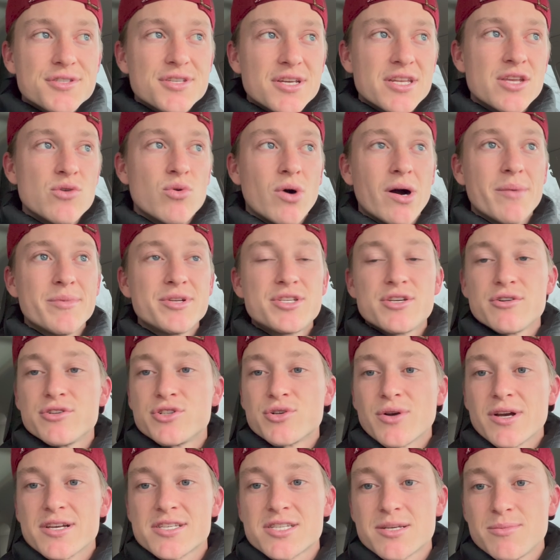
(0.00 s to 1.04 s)
and you want me to
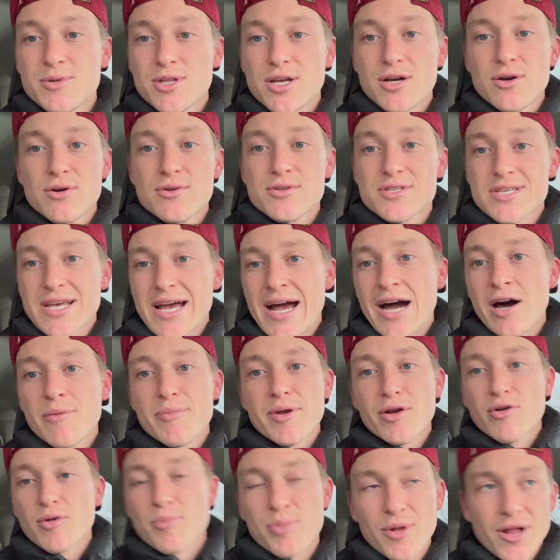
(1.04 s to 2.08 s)
address some of those, I'll
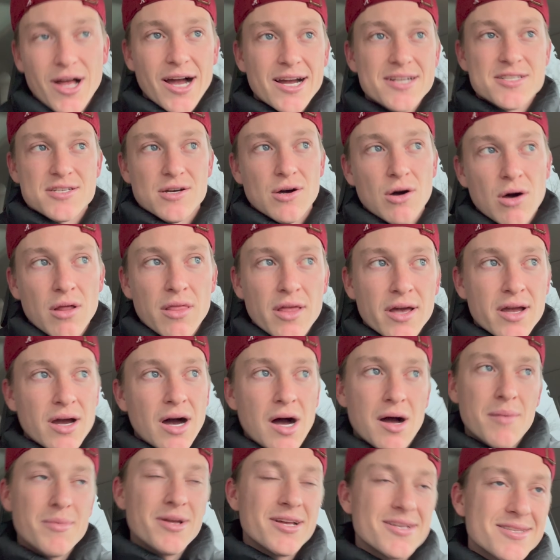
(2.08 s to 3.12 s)
be replying to all the
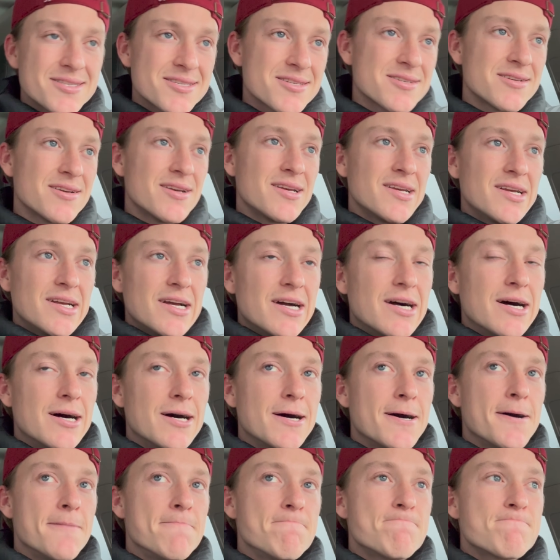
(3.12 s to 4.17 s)
comments.
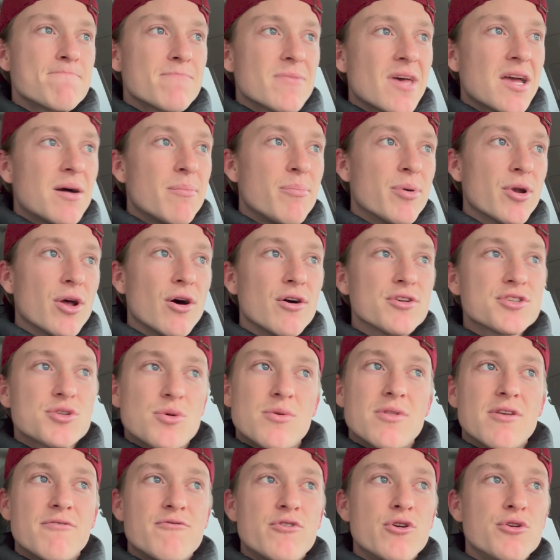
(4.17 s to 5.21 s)
But also
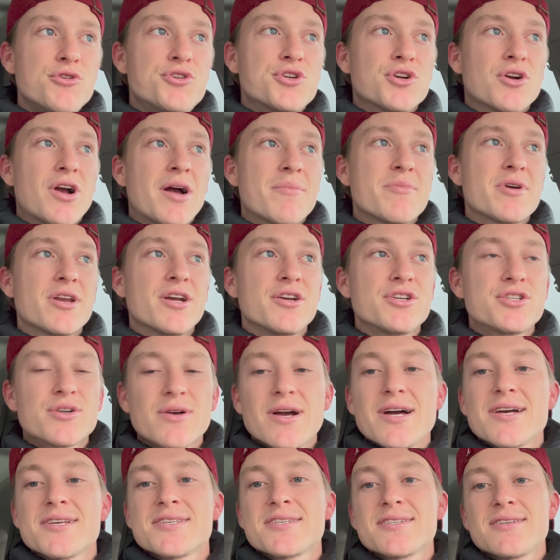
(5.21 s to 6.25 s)
in the future, I'm going to
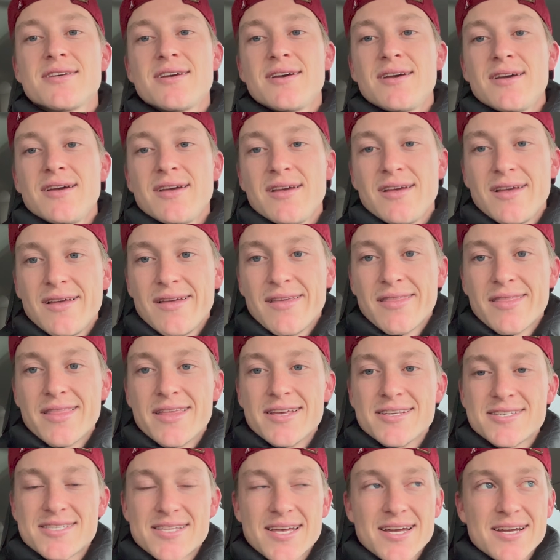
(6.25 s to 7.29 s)
address
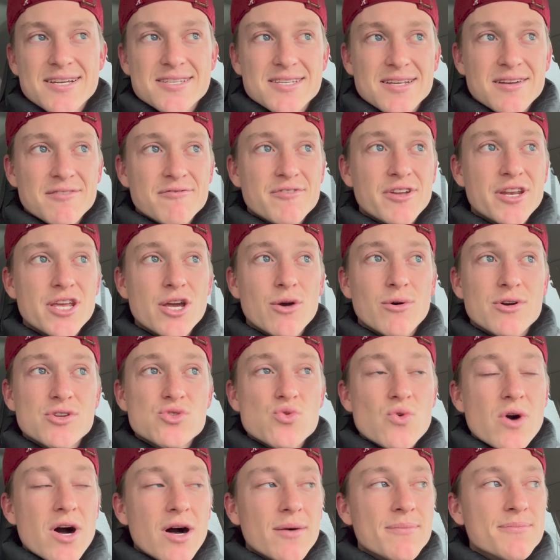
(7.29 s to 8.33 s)
these things in a video as
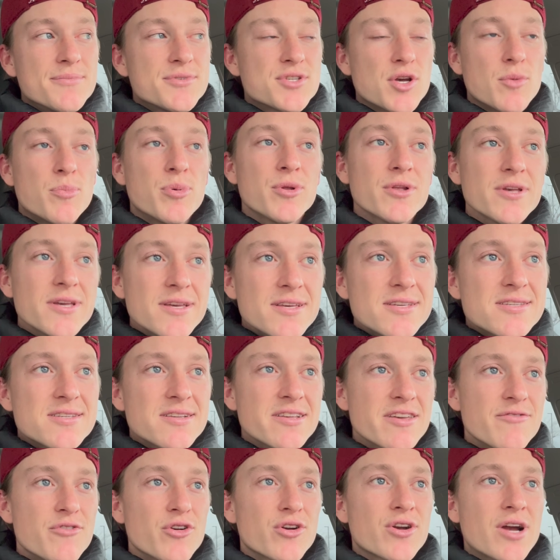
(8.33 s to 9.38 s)
well. So please
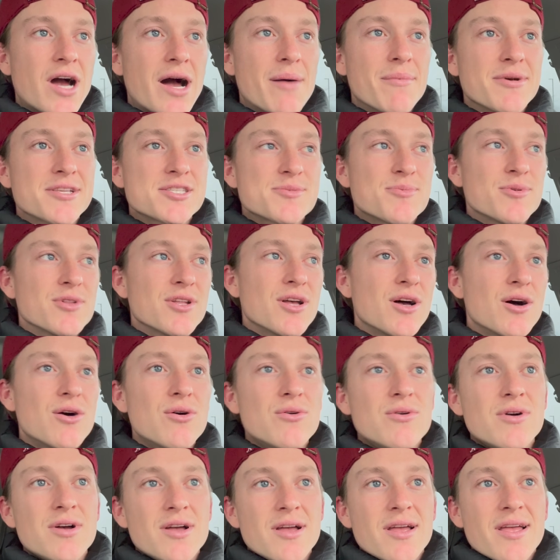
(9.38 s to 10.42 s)
leave your comments
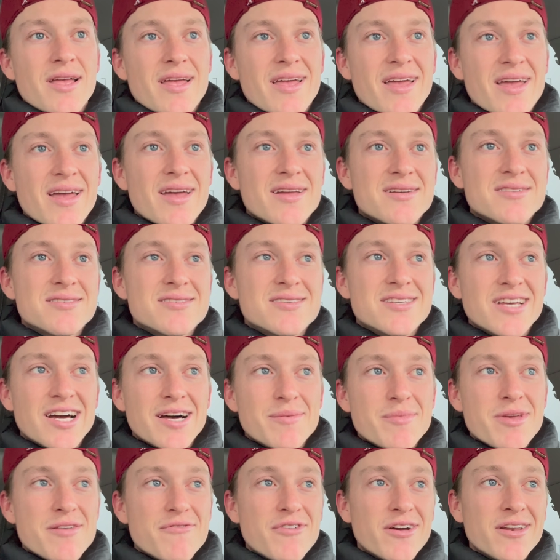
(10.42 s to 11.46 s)
below and tell
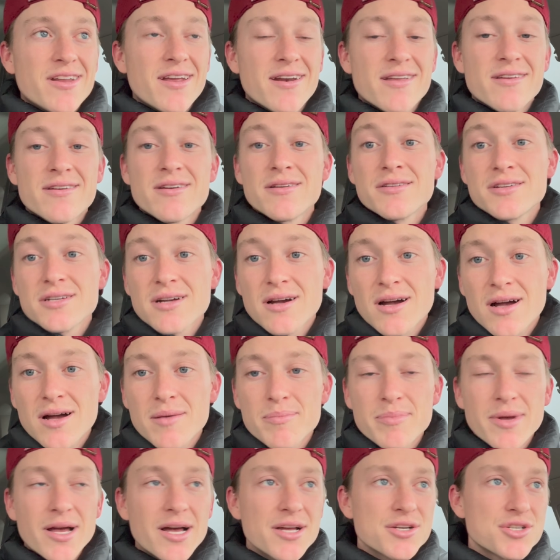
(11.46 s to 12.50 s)
me if I did a good
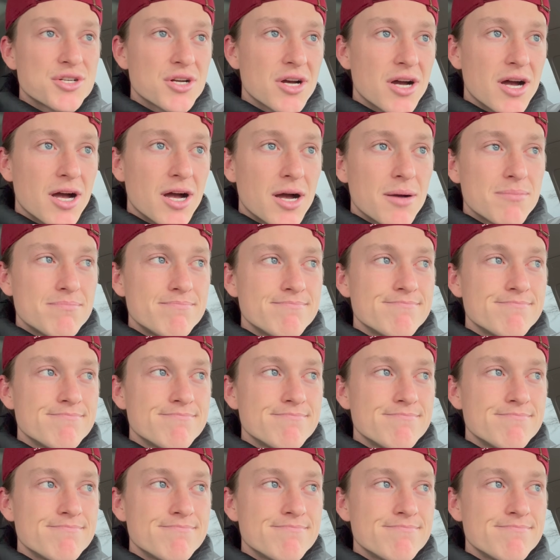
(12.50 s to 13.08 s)
job, bad job,